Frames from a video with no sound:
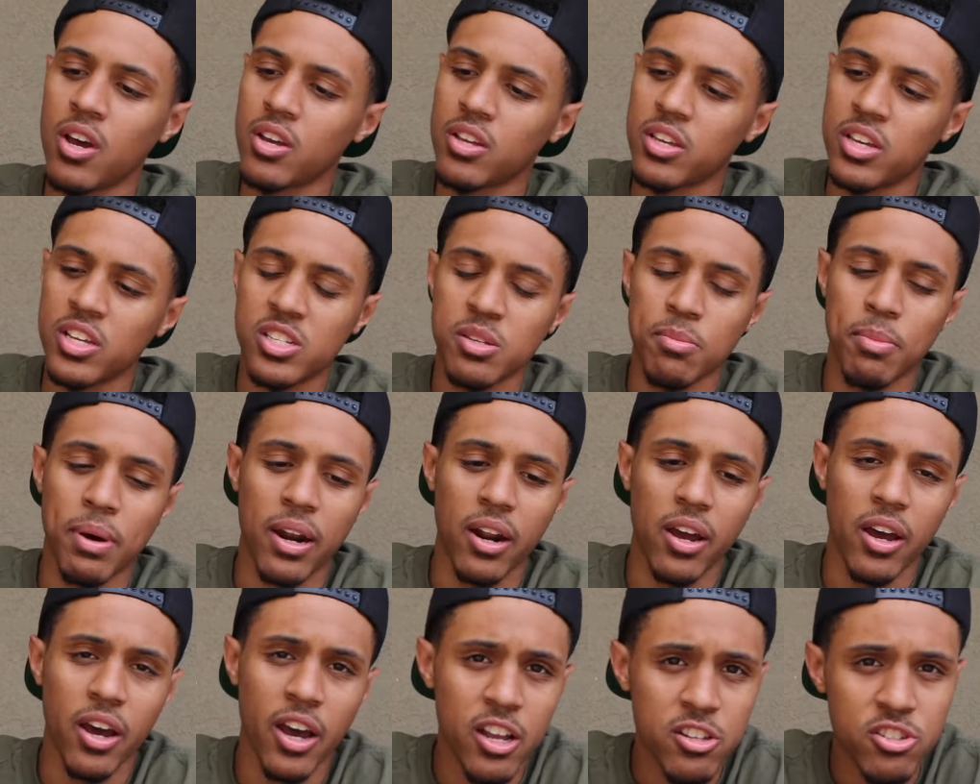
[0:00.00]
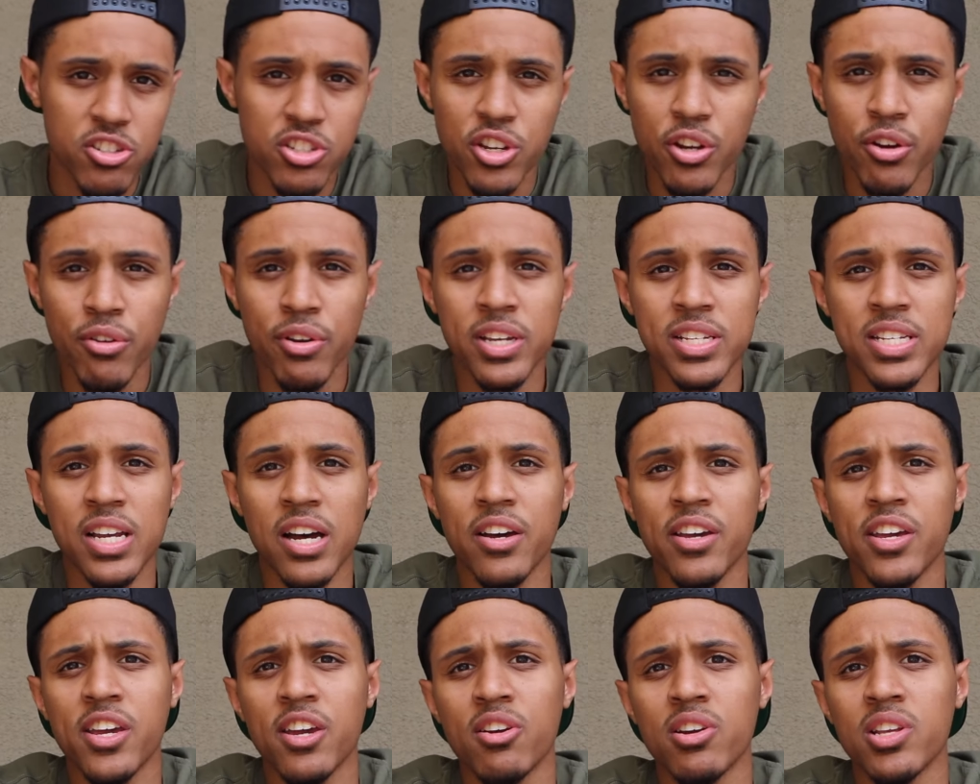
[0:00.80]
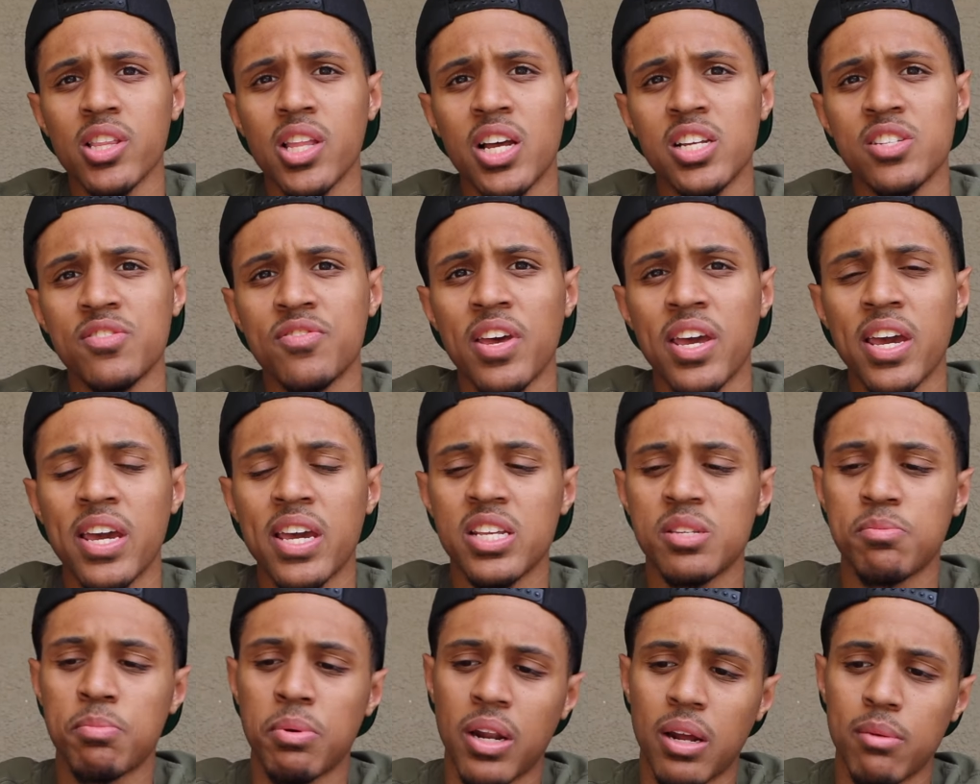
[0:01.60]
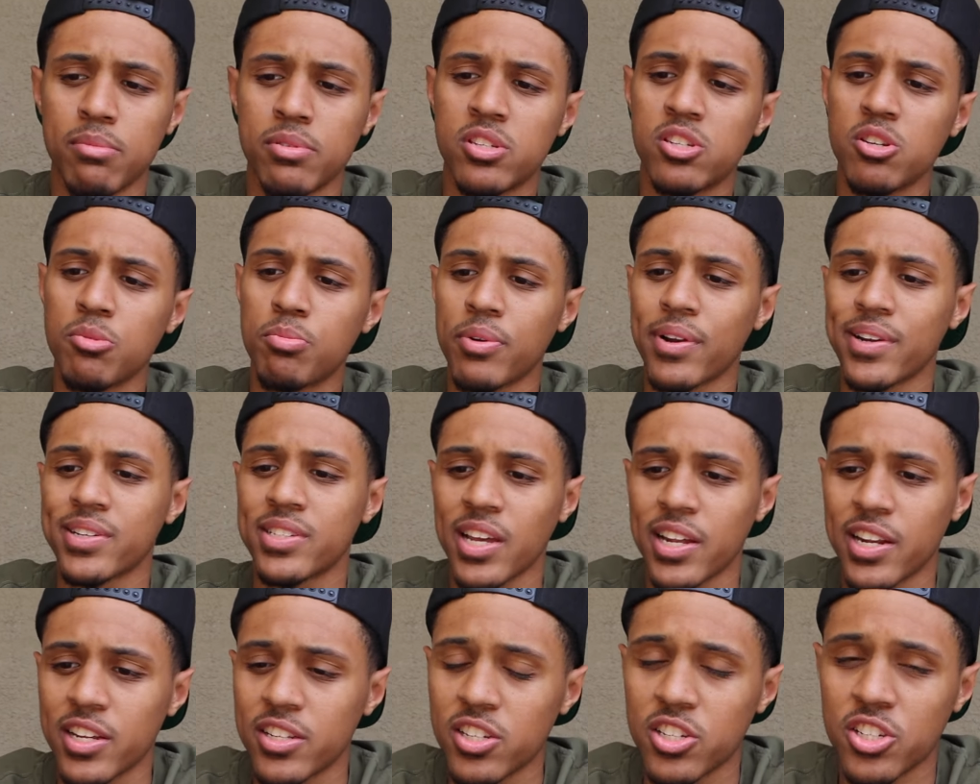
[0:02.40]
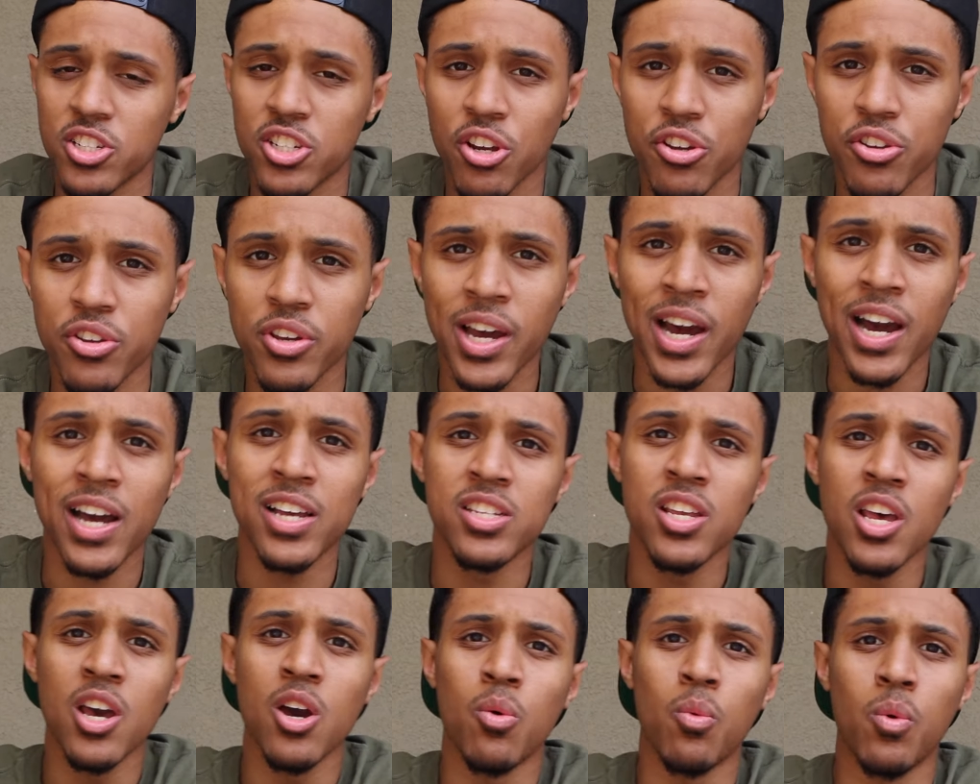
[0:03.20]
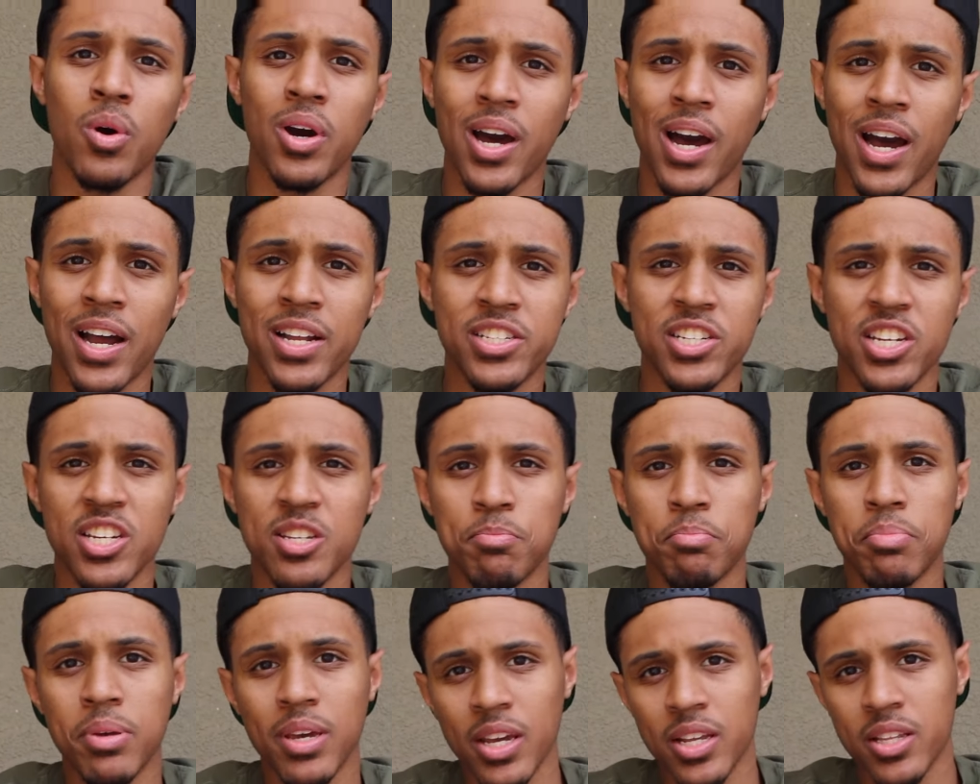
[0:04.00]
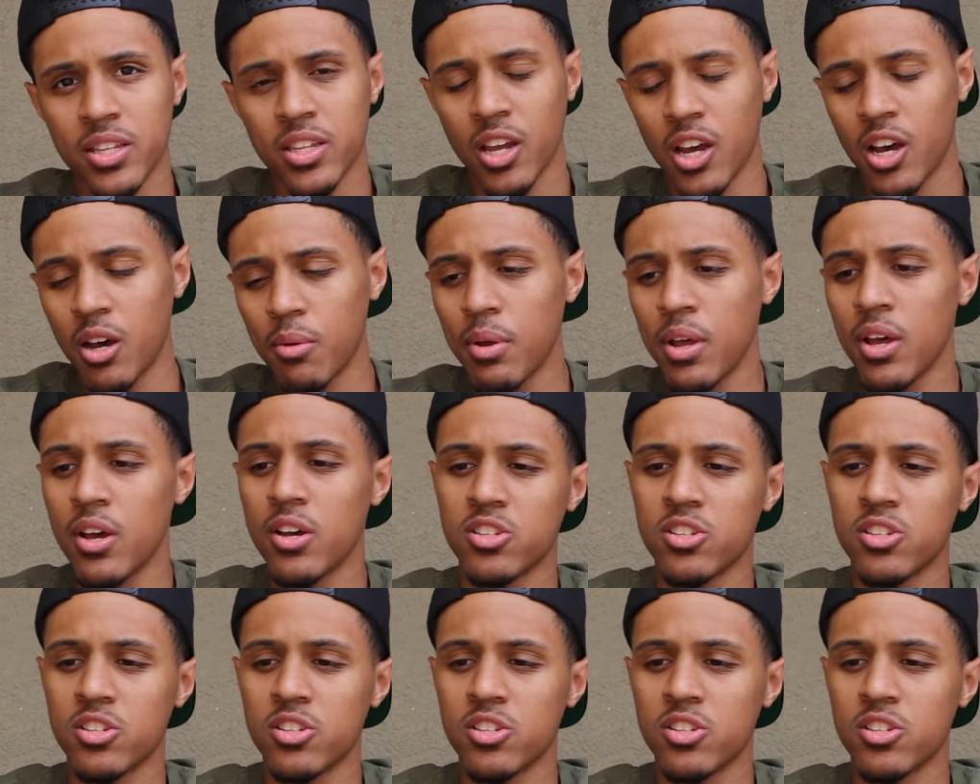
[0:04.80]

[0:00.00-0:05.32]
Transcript: It's about 100 degrees out here in Las Vegas, but I'm super excited to show you guys what I just picked up.